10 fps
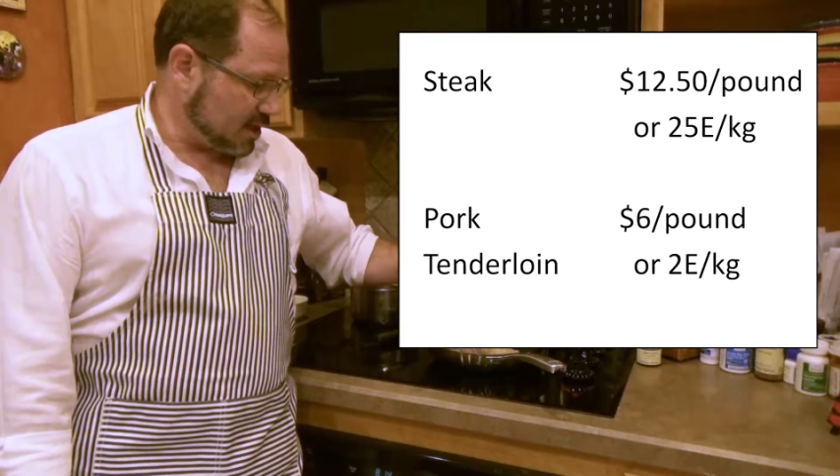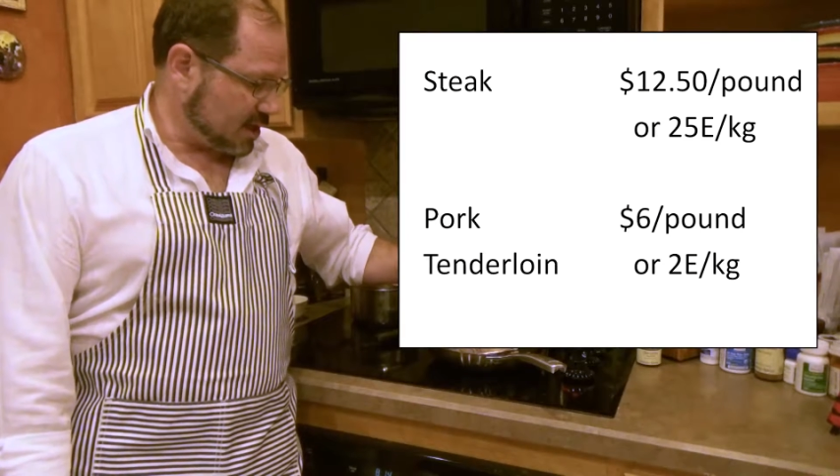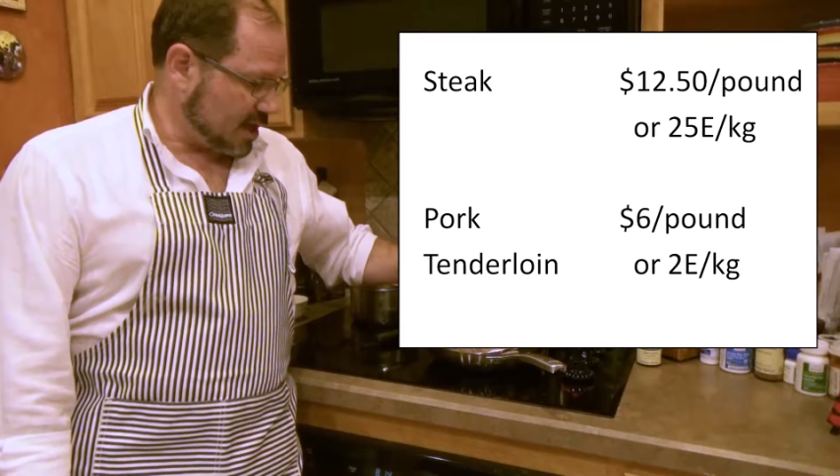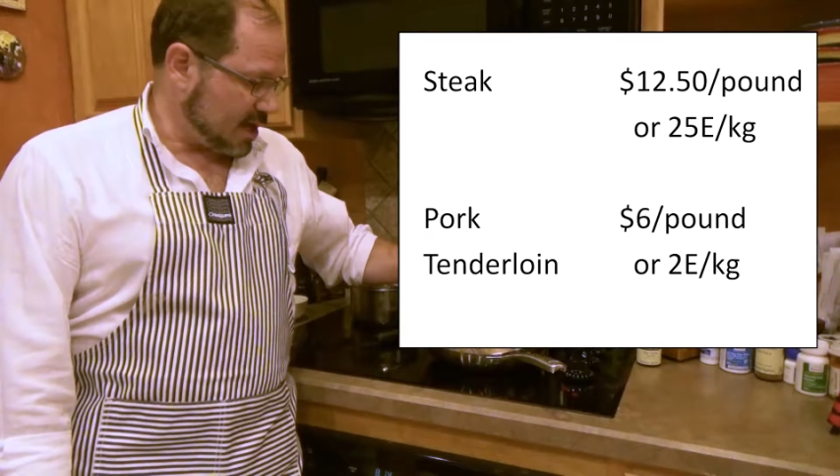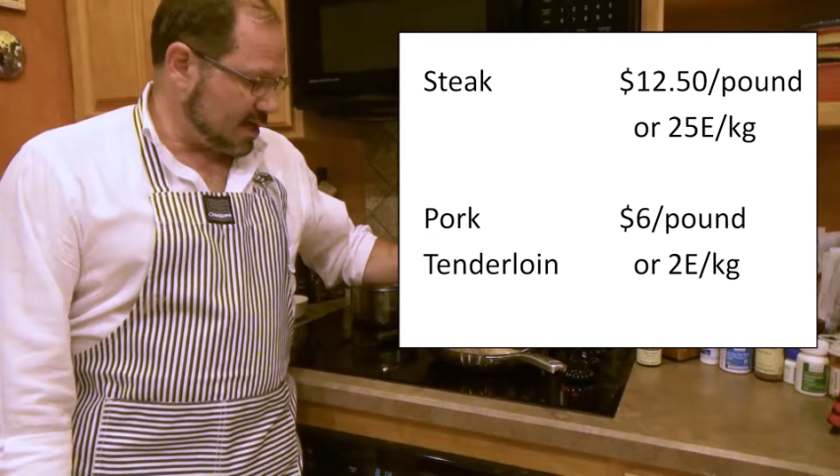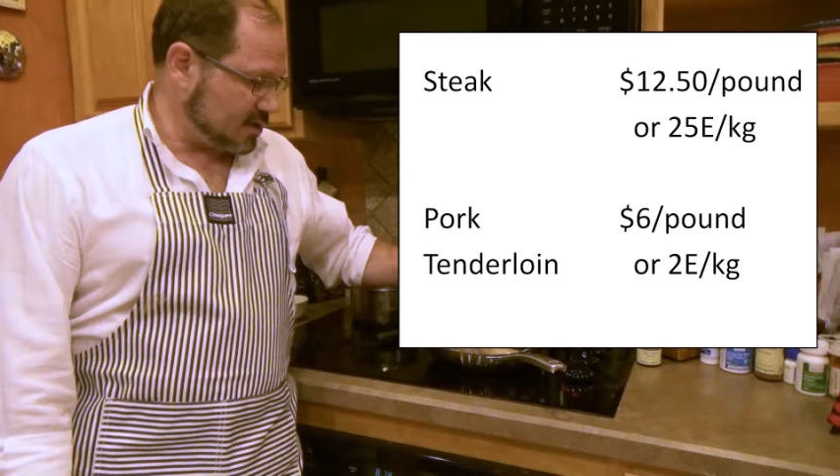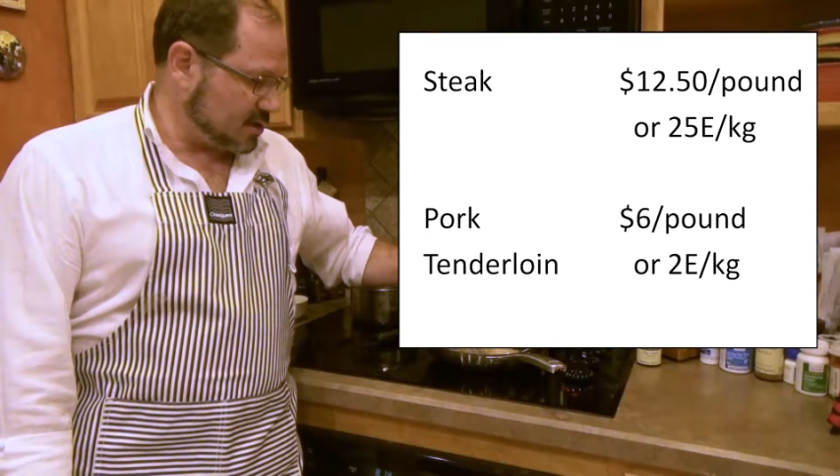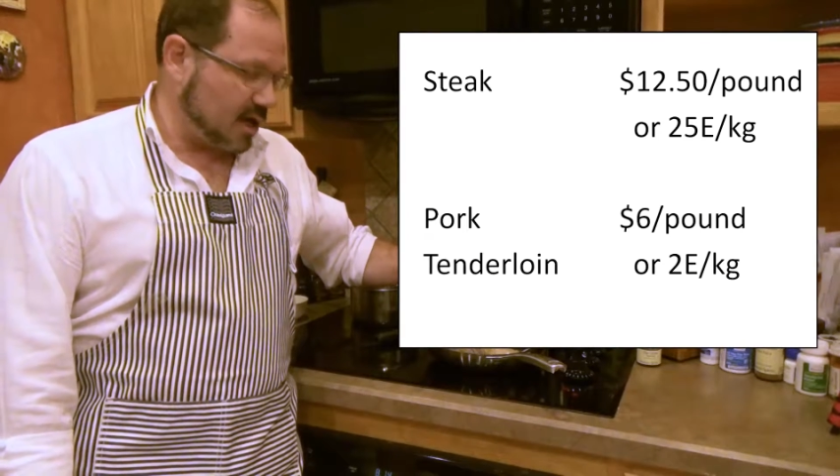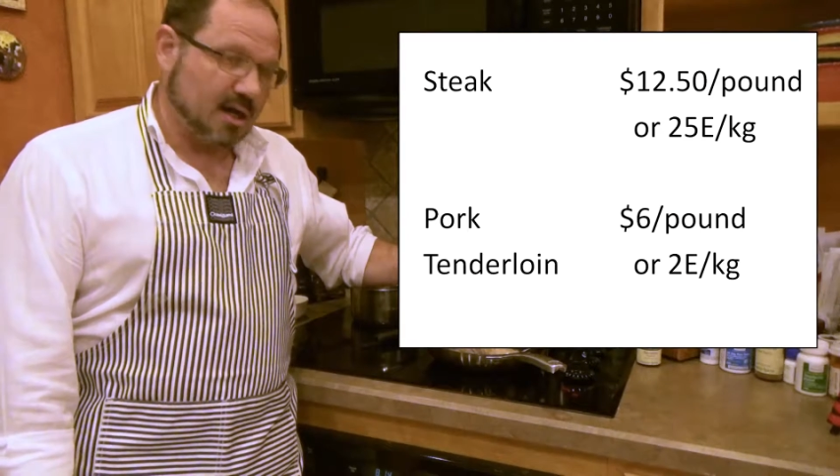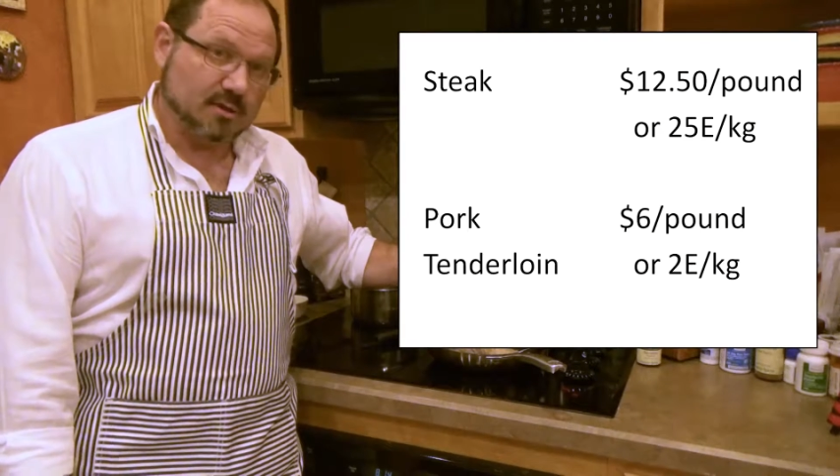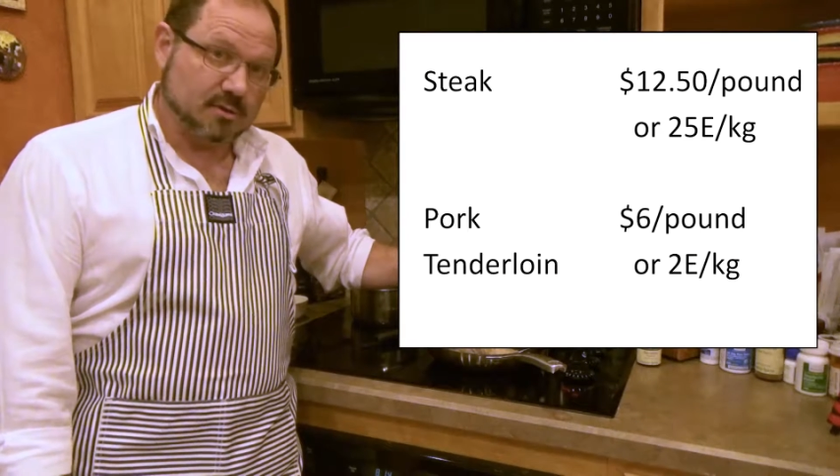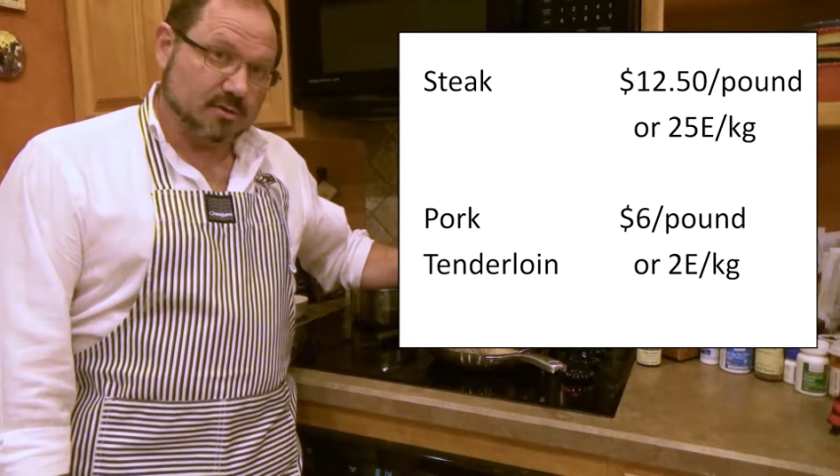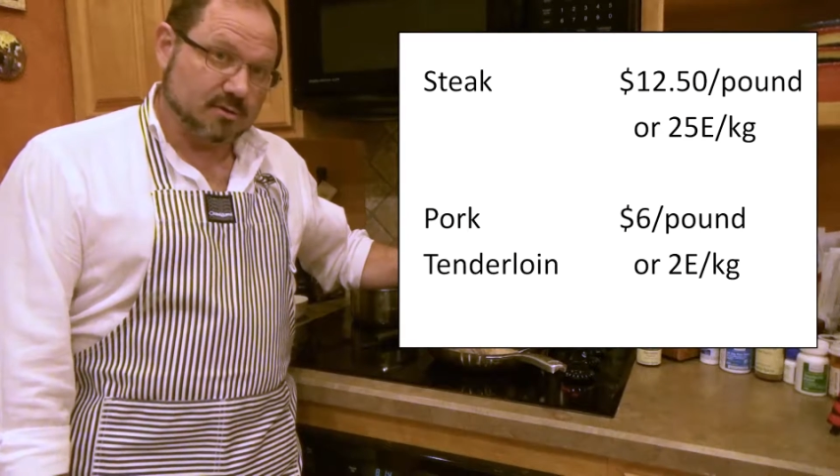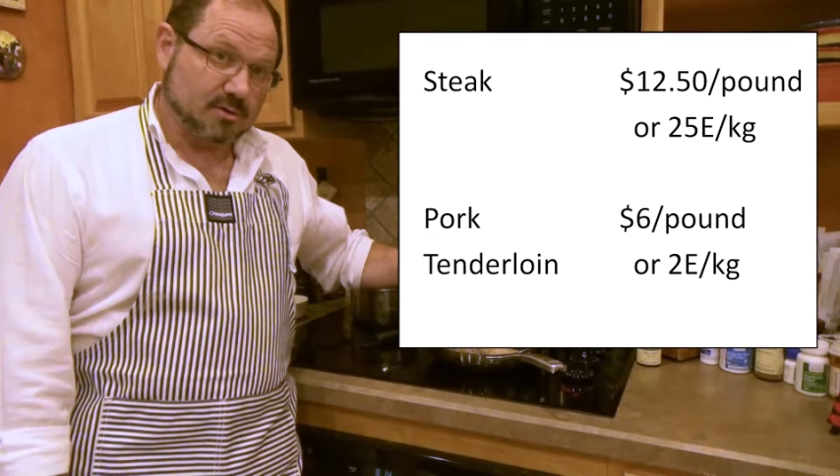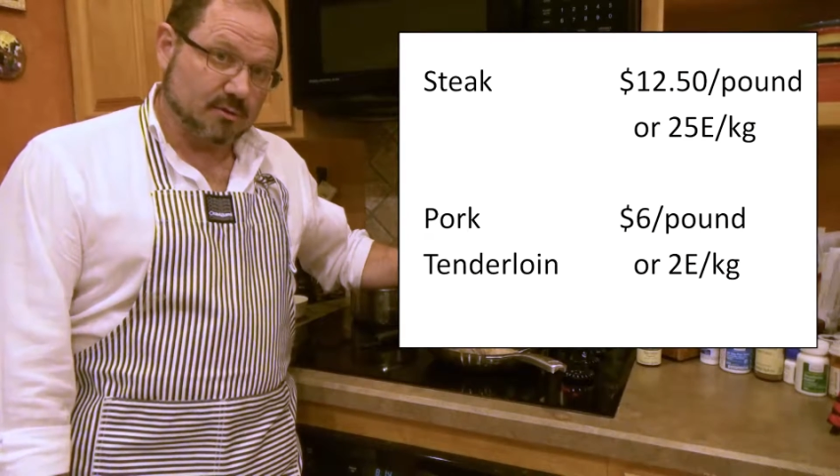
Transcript: think, $8